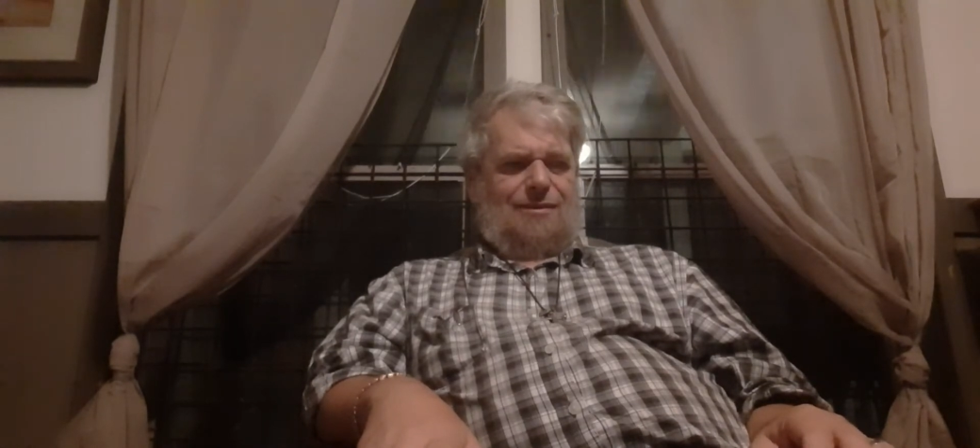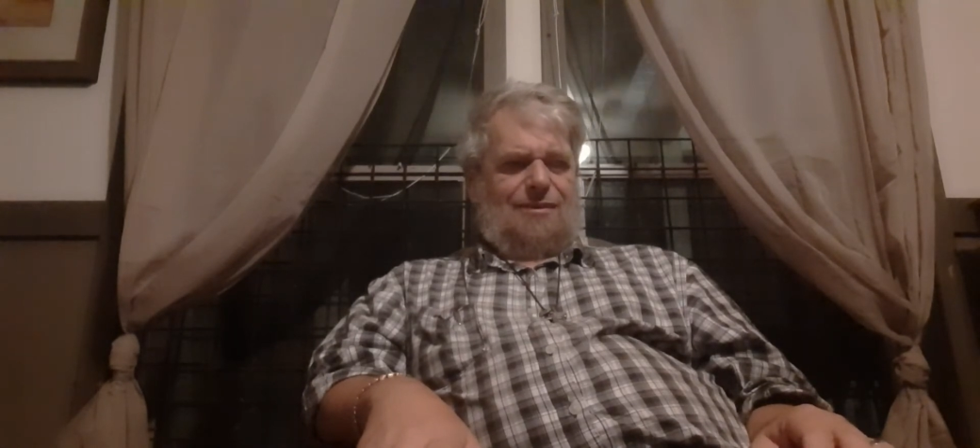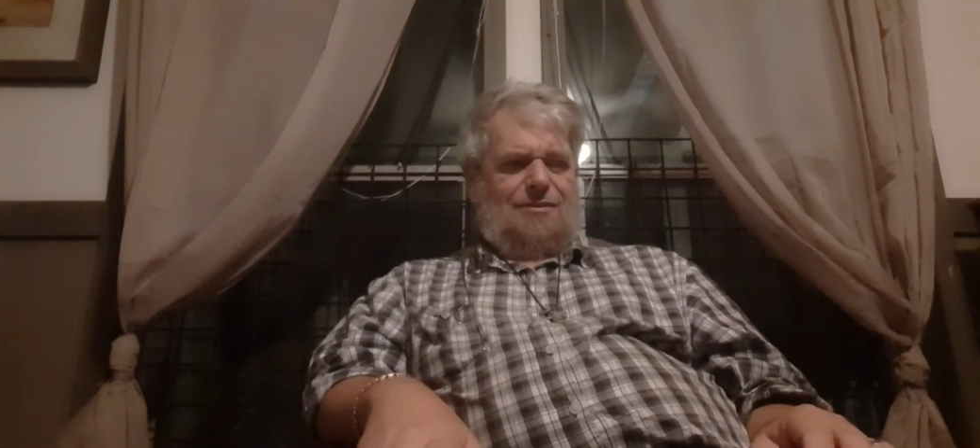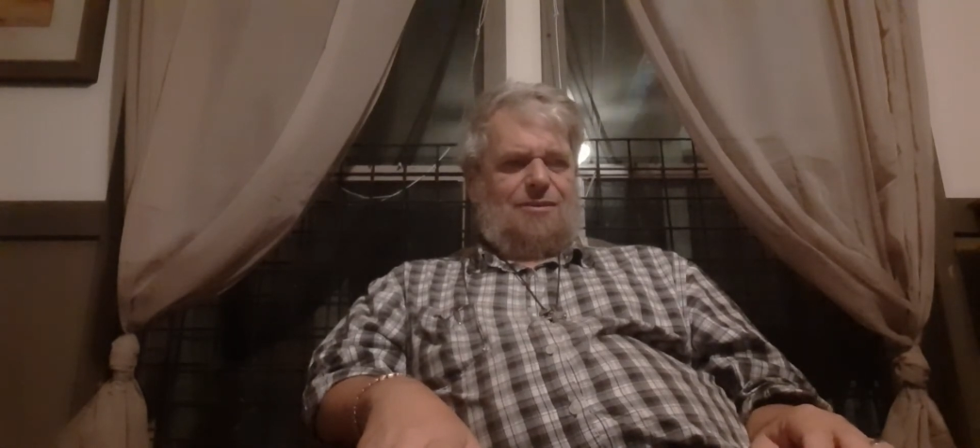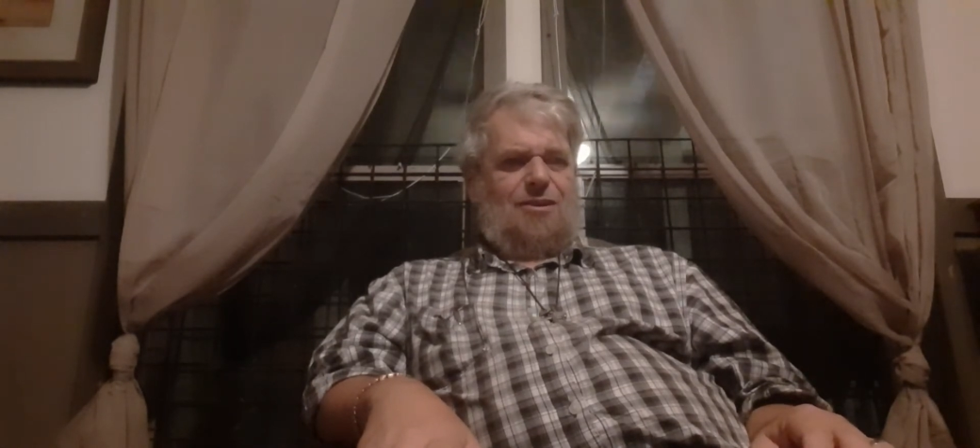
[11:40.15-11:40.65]

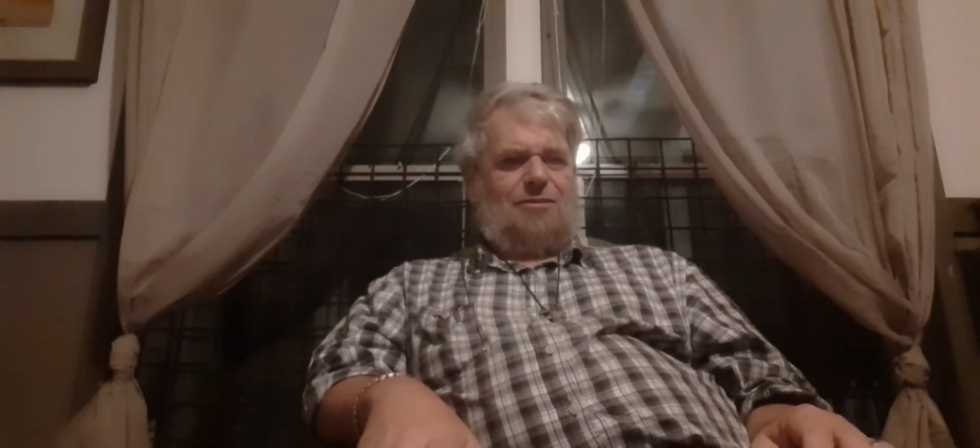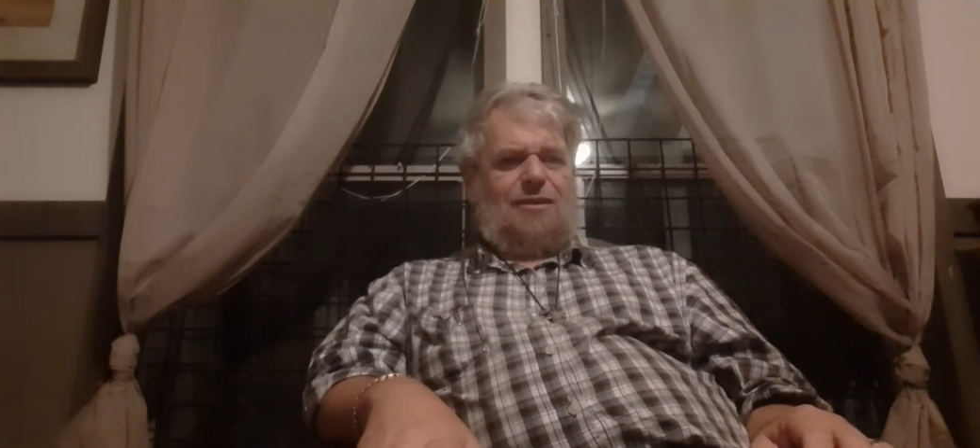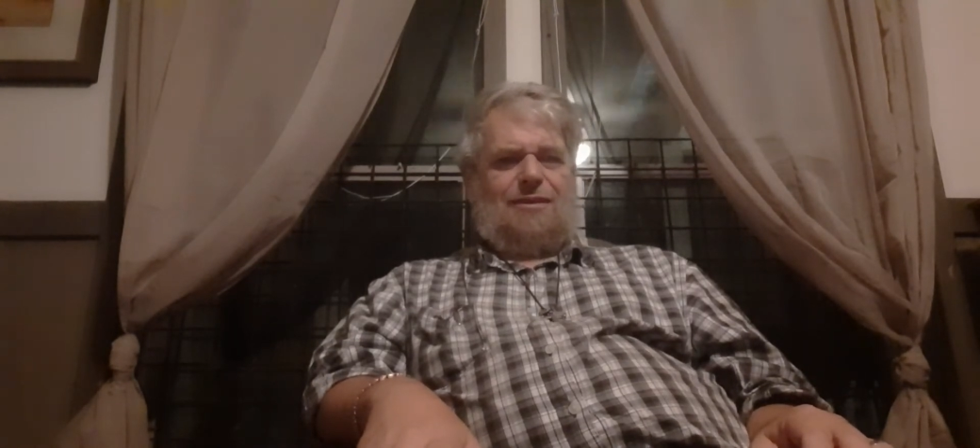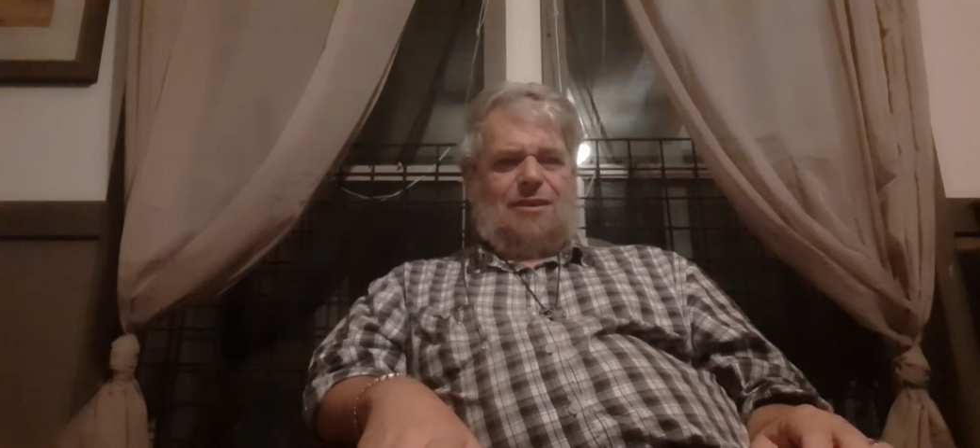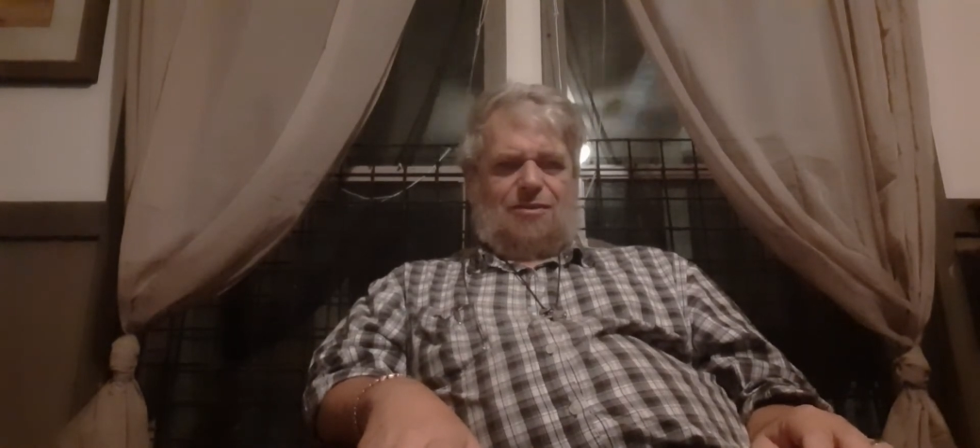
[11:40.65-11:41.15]
I thought,
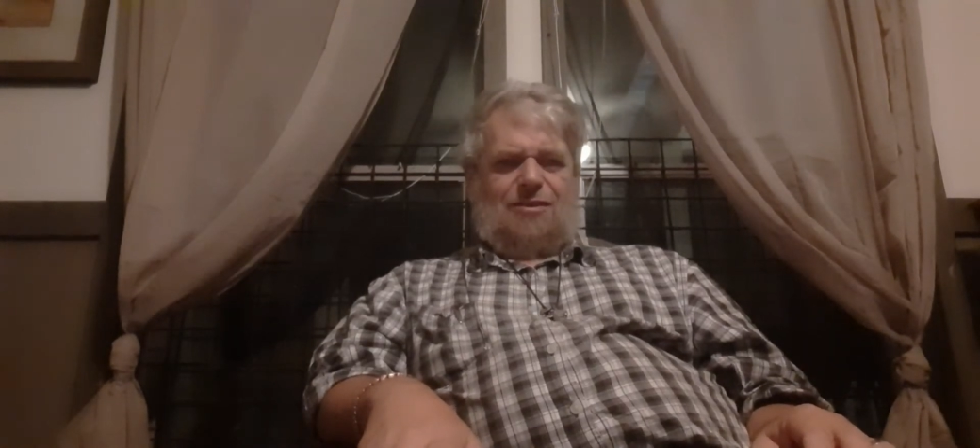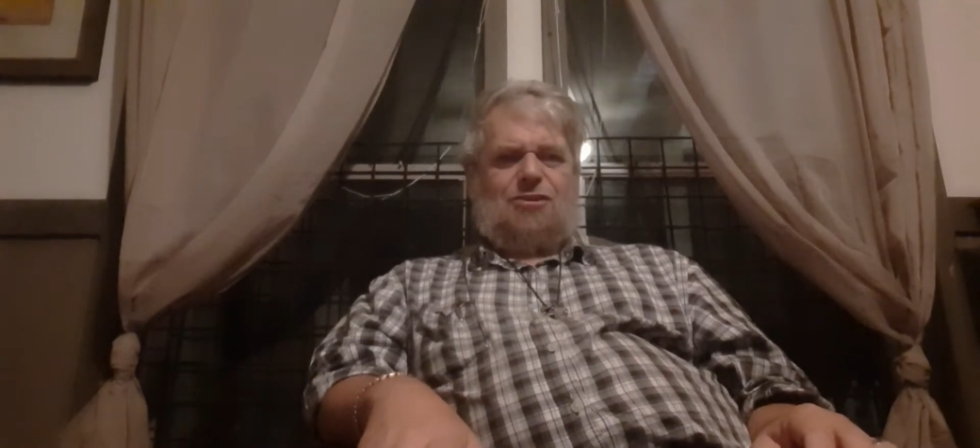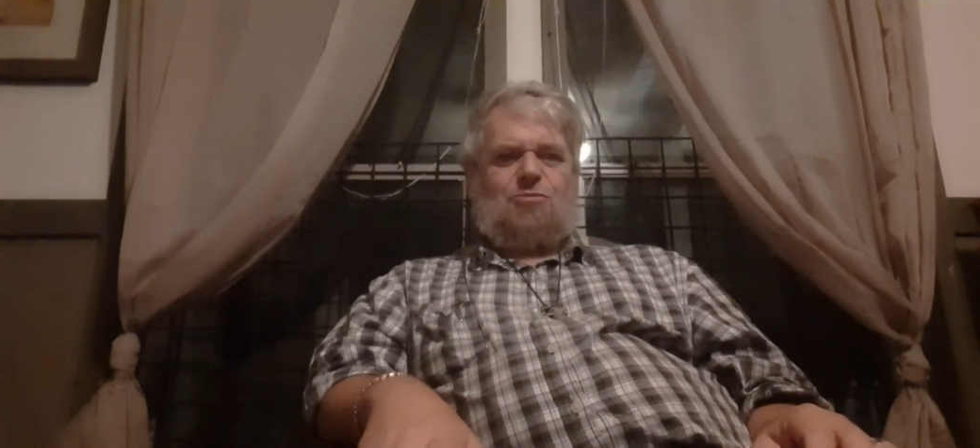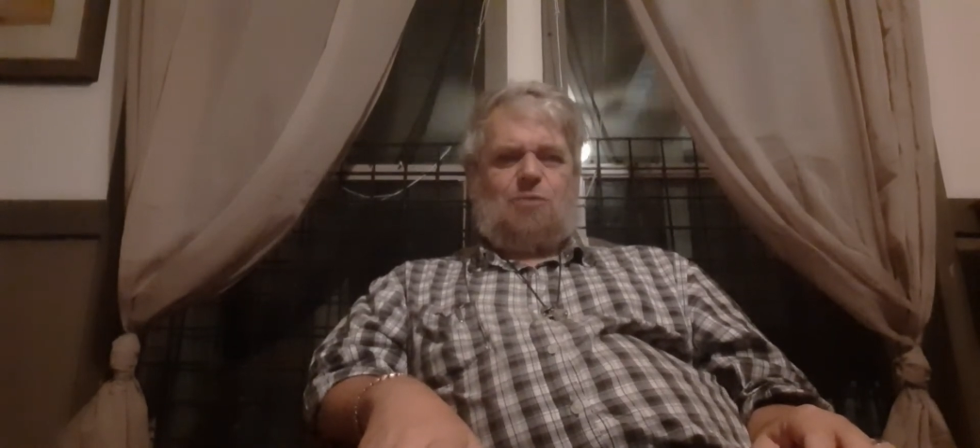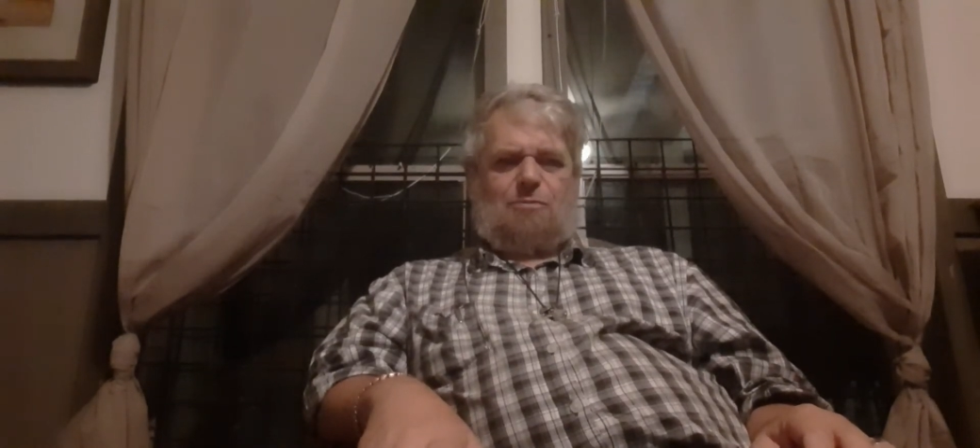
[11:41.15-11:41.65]

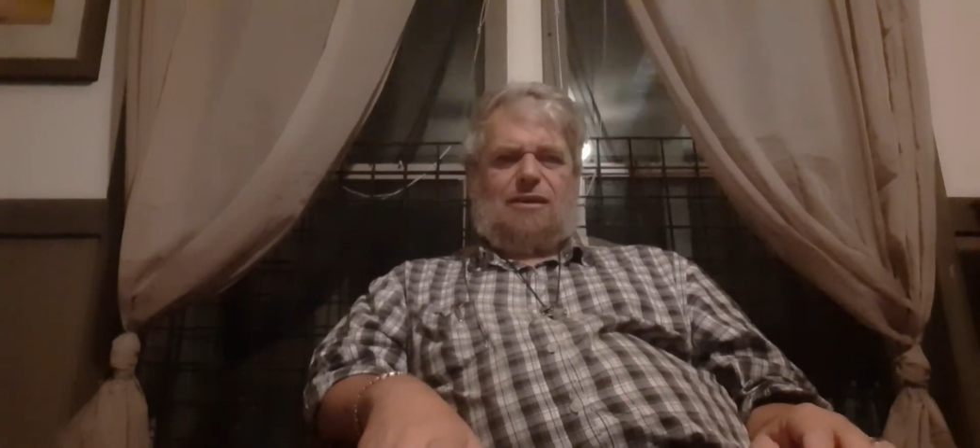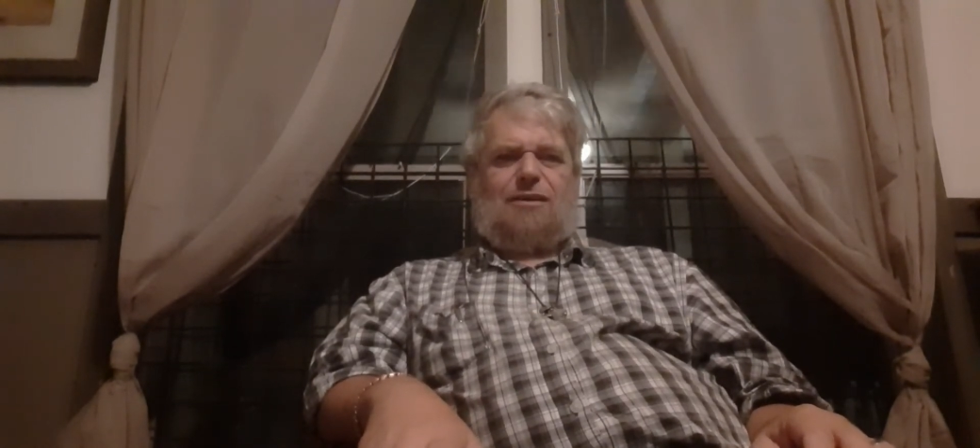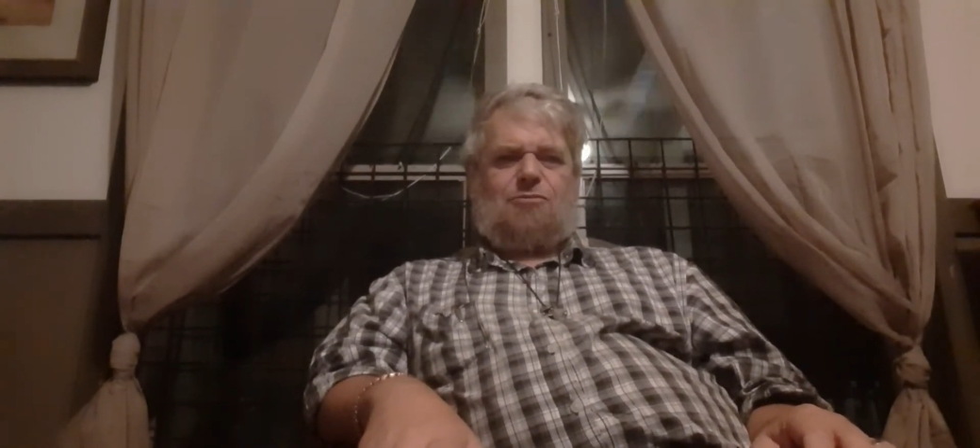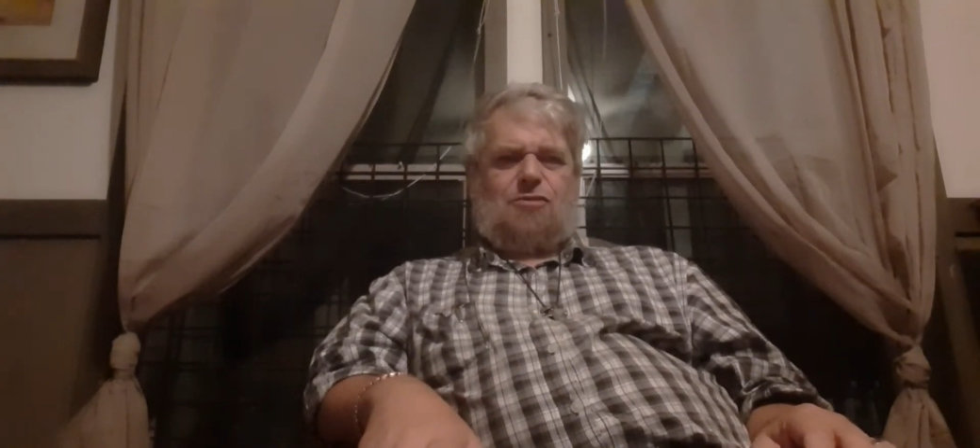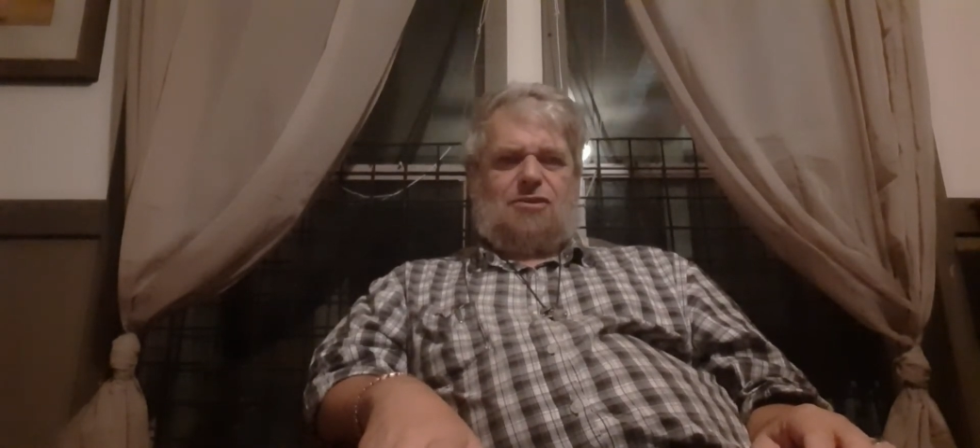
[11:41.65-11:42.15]
this will be
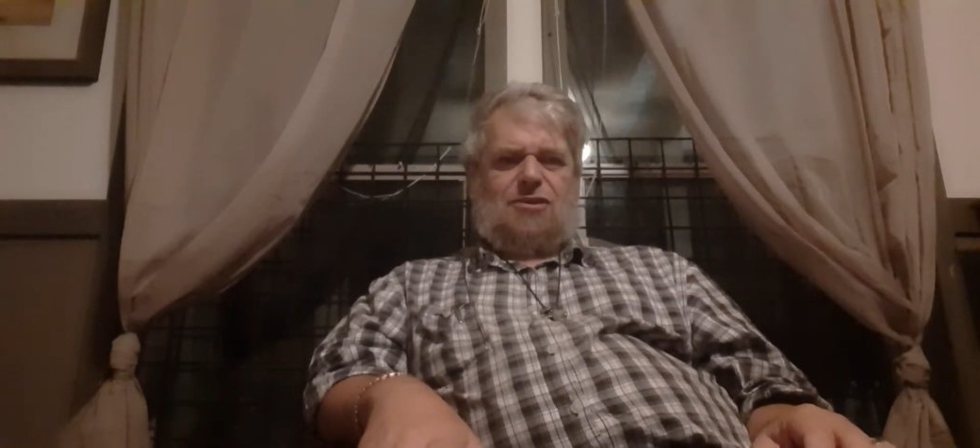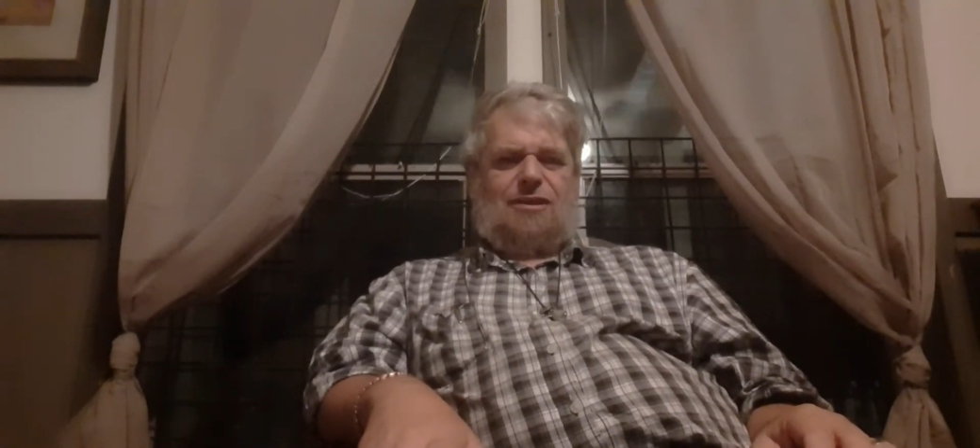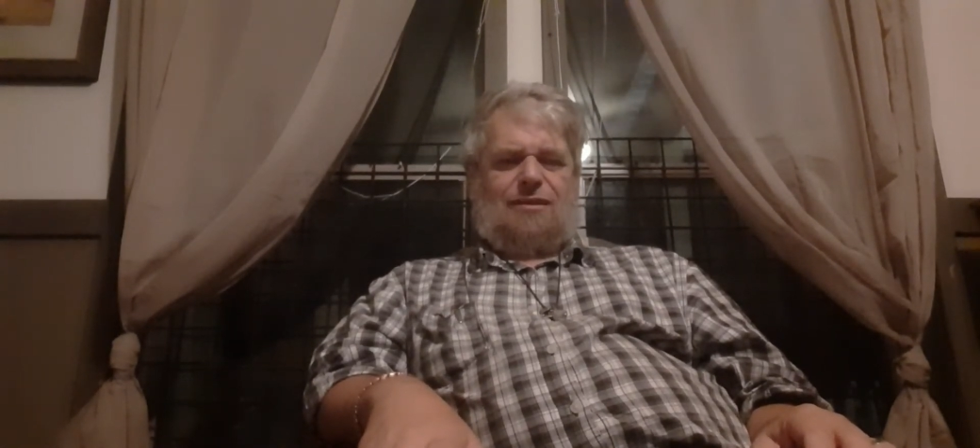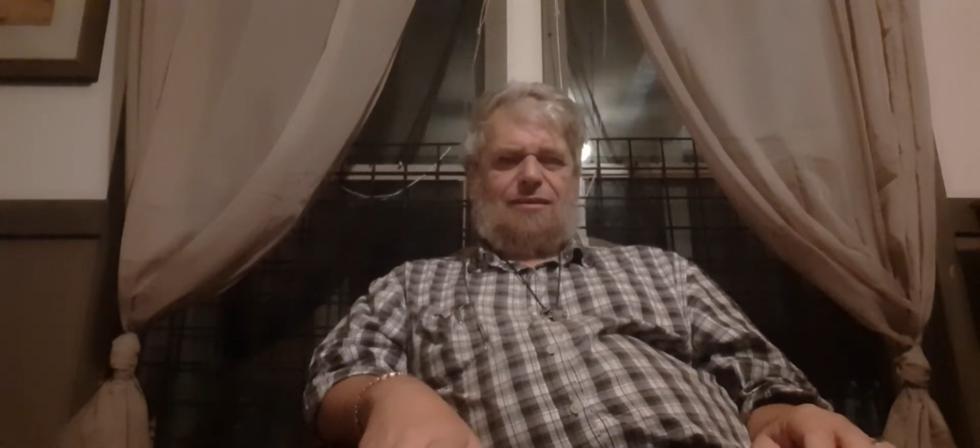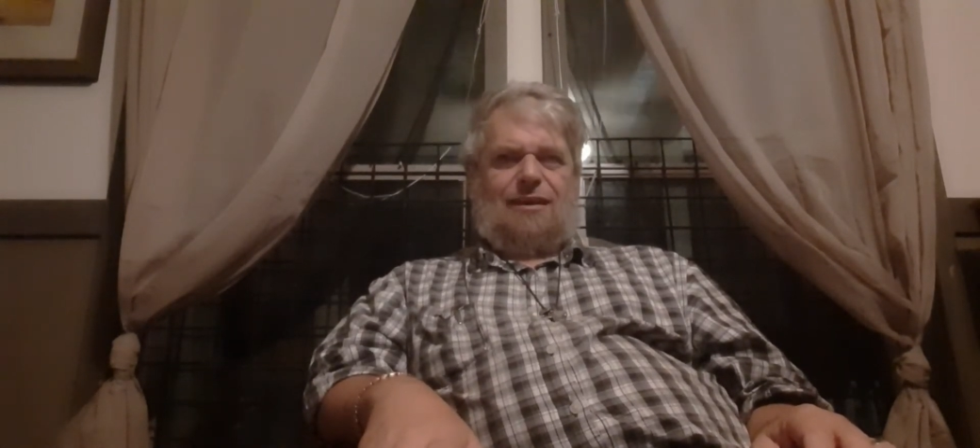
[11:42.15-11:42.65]
interesting.